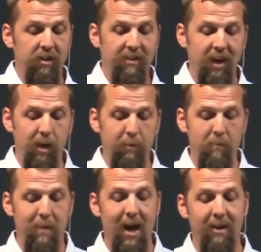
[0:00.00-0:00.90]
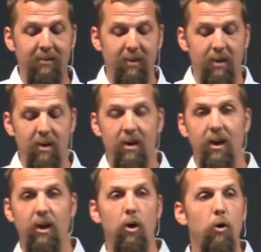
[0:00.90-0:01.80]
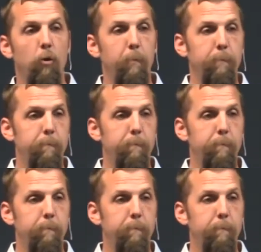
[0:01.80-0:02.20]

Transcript: take up your mat and go home.